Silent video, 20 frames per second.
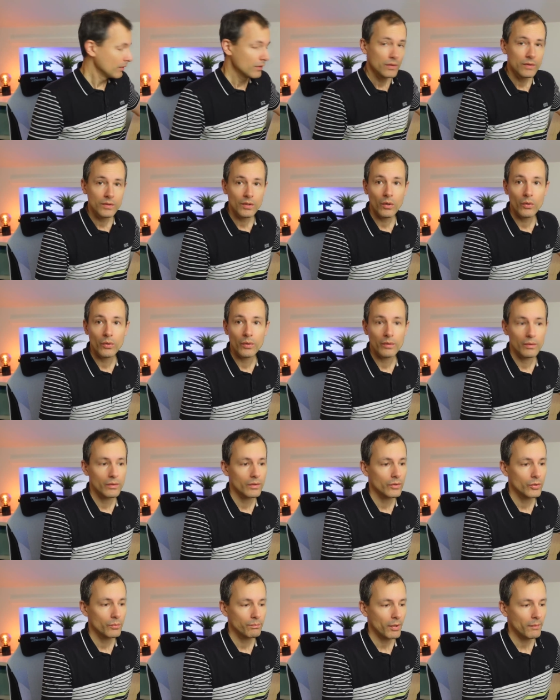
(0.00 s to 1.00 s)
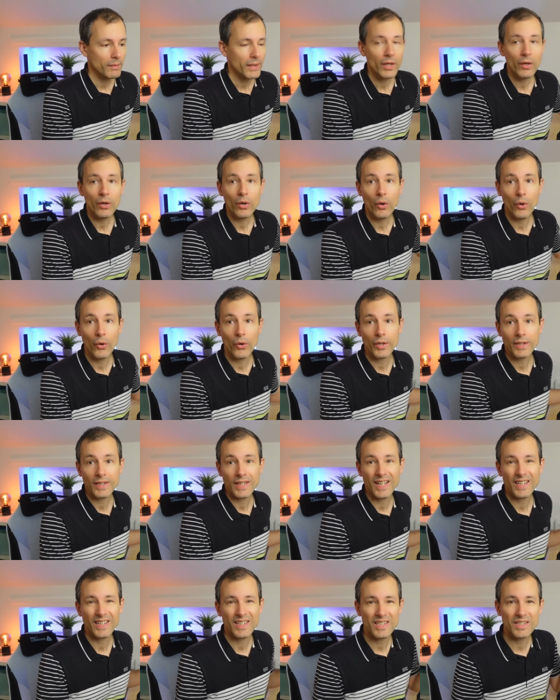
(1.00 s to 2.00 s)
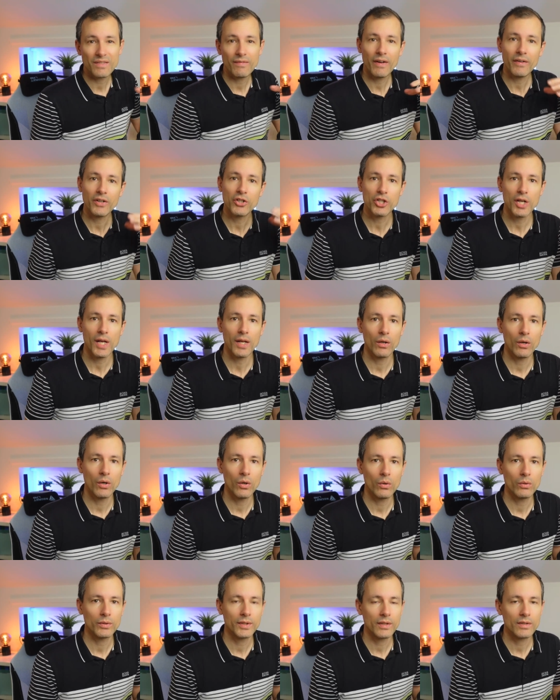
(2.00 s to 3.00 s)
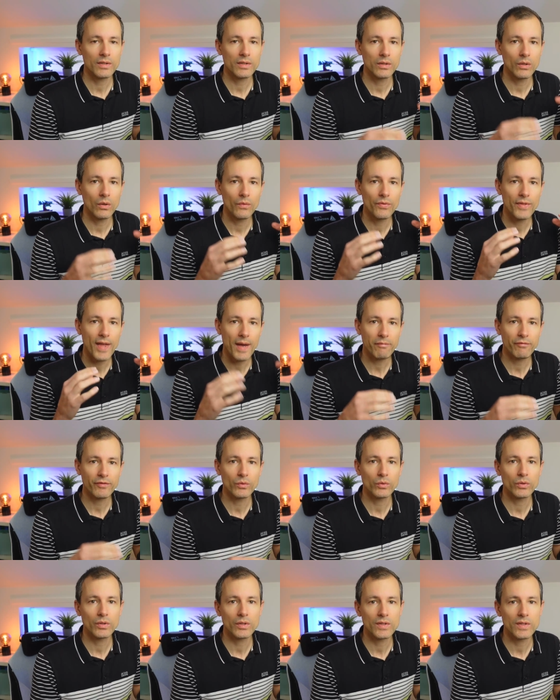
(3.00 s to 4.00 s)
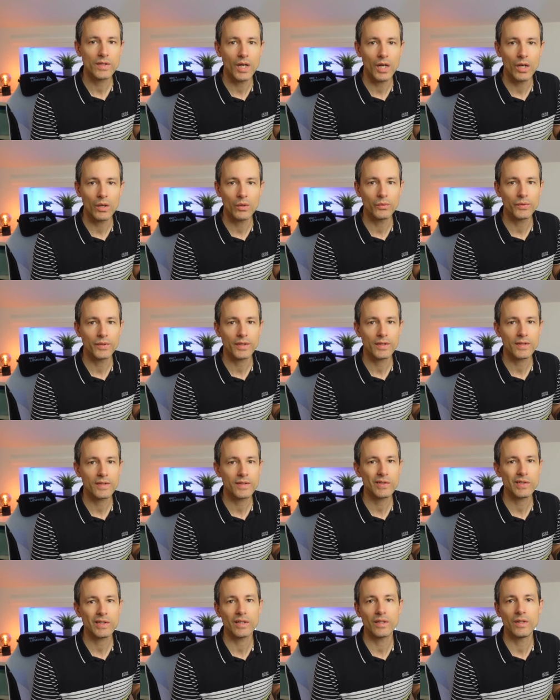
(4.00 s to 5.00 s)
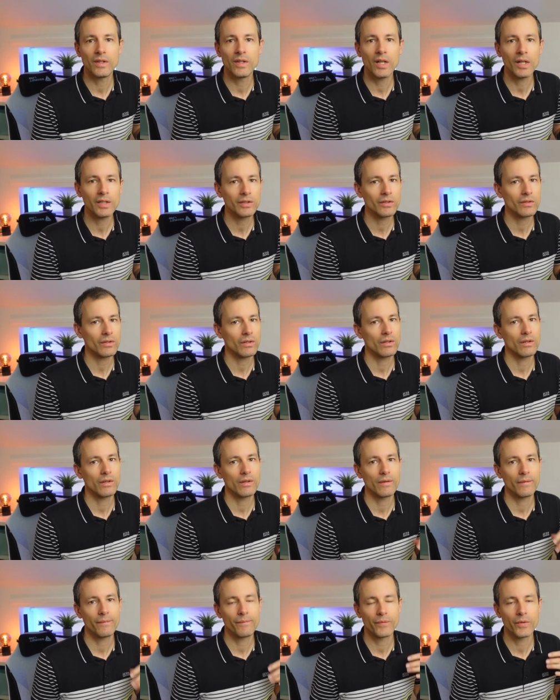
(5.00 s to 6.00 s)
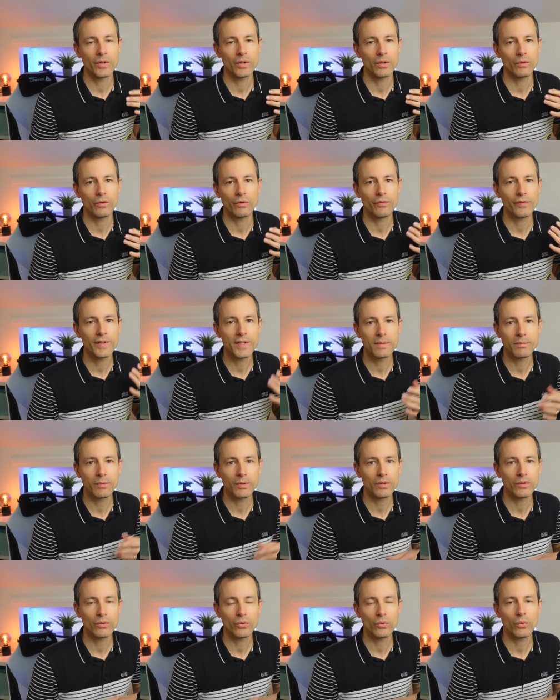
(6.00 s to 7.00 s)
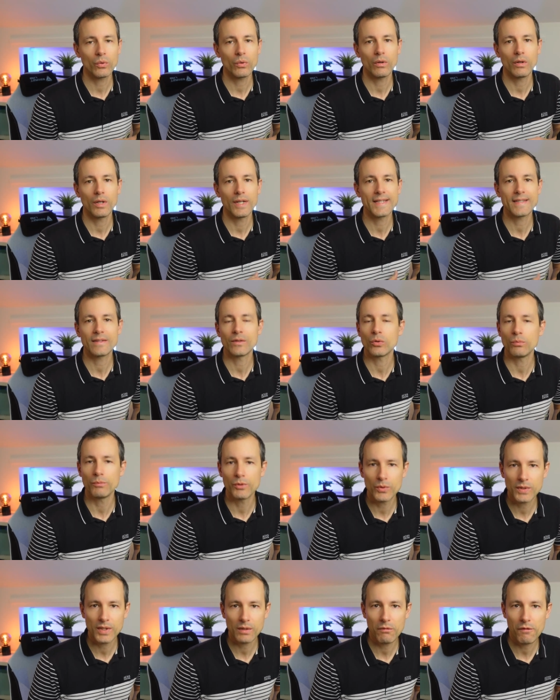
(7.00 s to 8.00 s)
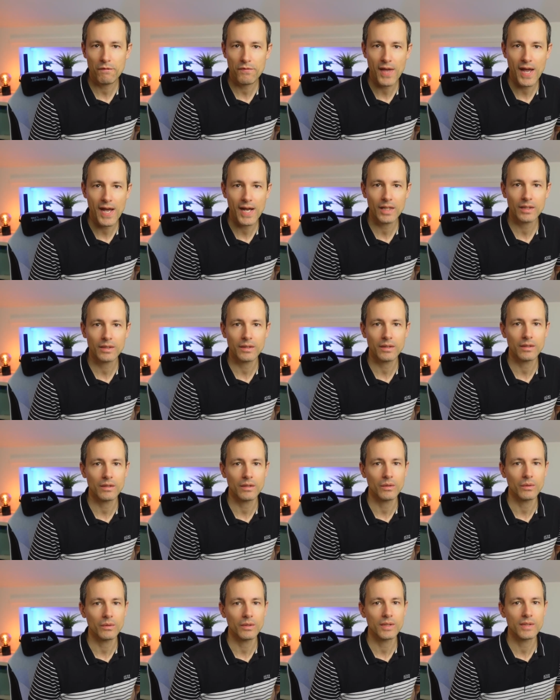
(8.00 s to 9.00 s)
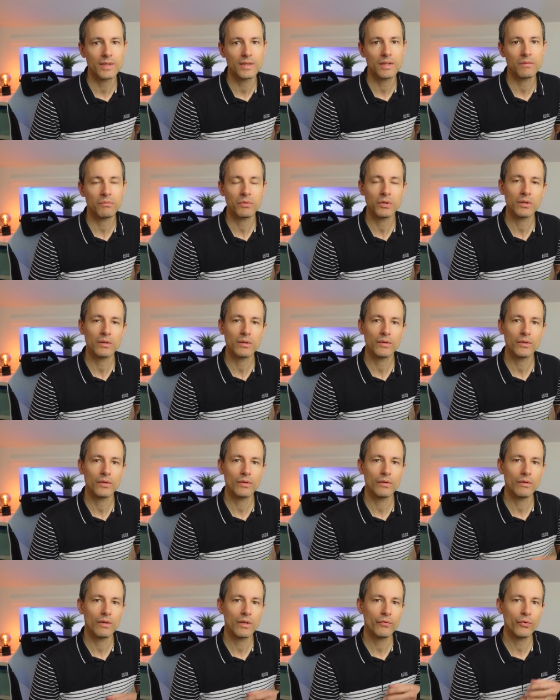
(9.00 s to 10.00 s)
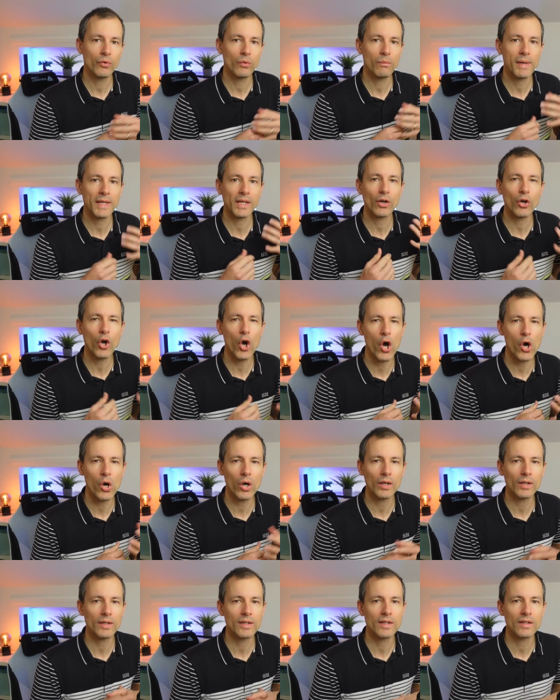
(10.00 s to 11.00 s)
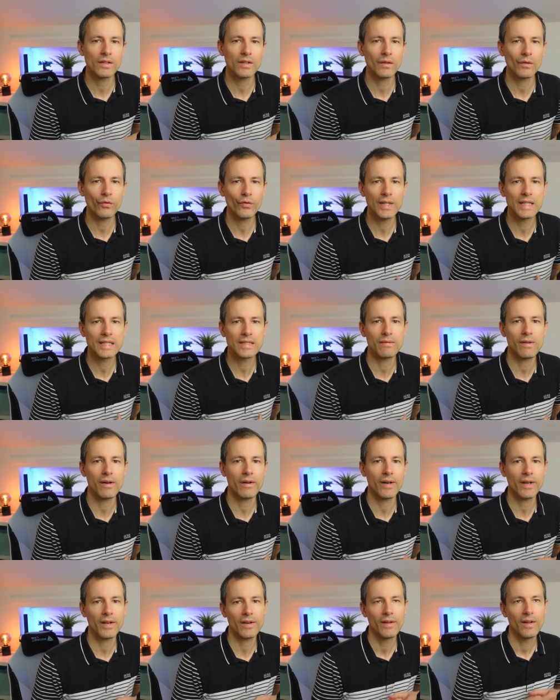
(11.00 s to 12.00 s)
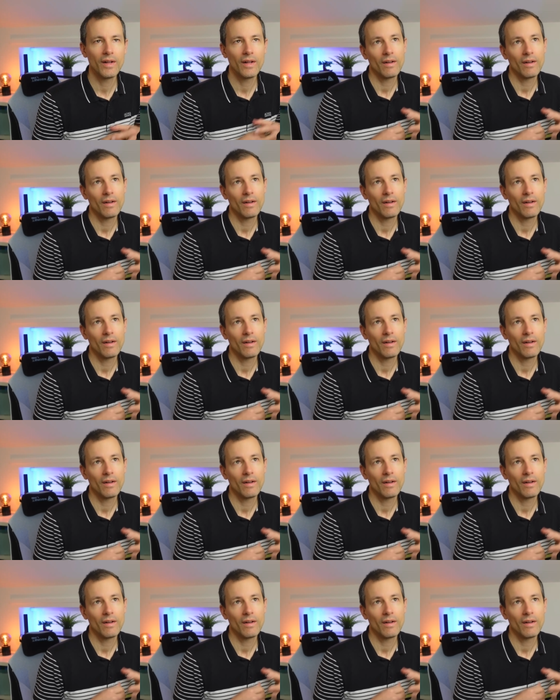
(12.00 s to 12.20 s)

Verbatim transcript: So you probably heard that it's very shallow. There is no depth to the sound. It's not, you know, feasible to listen to music with that. You know, it's even if you make a call, it, it feels very